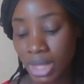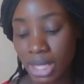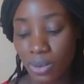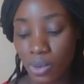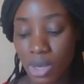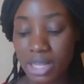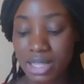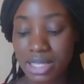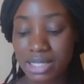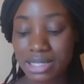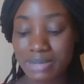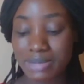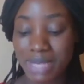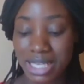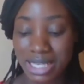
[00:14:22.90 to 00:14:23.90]
What
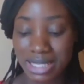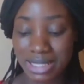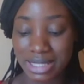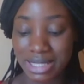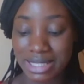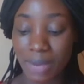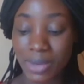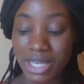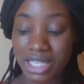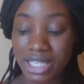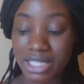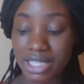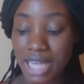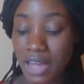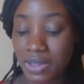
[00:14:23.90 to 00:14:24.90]
this means is that when a
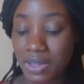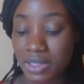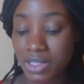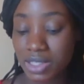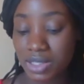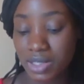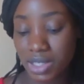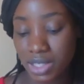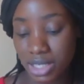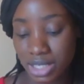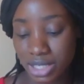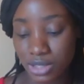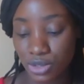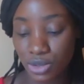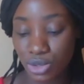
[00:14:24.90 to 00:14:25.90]
child learns early
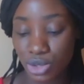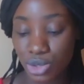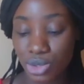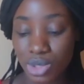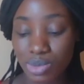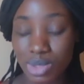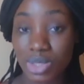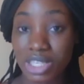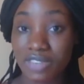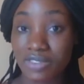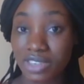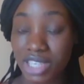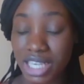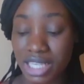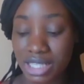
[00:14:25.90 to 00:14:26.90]
to choose between a
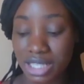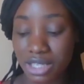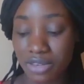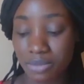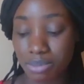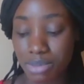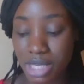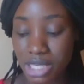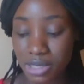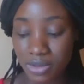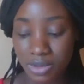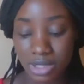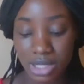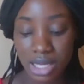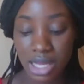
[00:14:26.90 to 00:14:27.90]
variety of
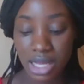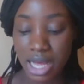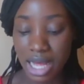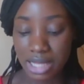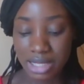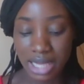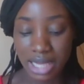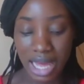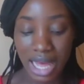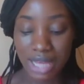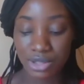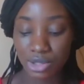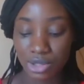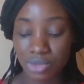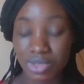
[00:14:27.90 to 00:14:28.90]
meals,
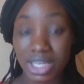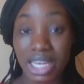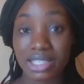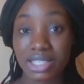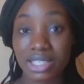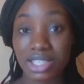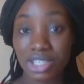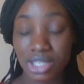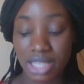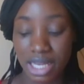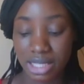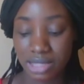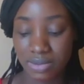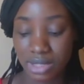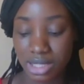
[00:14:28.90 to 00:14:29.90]
attires, or relaxation
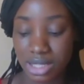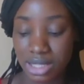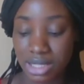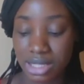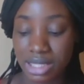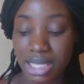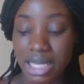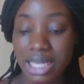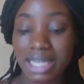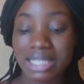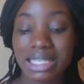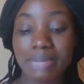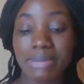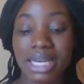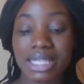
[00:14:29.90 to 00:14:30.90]
activities,
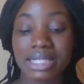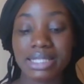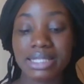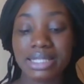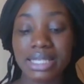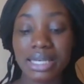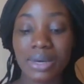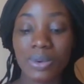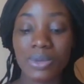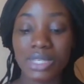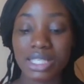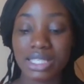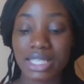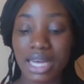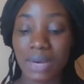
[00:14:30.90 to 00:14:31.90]
they might seek
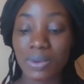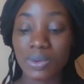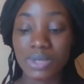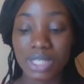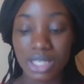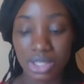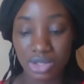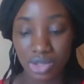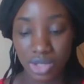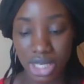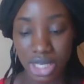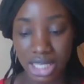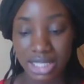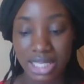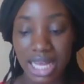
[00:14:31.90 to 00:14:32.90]
only their own
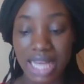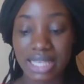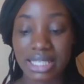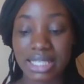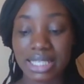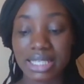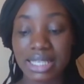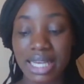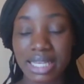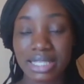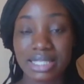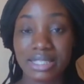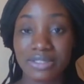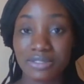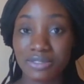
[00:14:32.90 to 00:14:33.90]
interests and
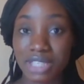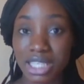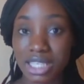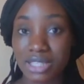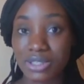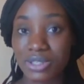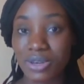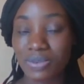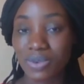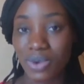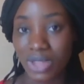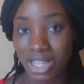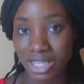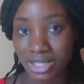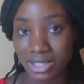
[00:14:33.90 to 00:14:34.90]
neglect the feelings of
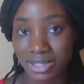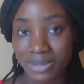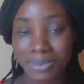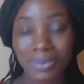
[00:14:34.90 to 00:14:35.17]
others.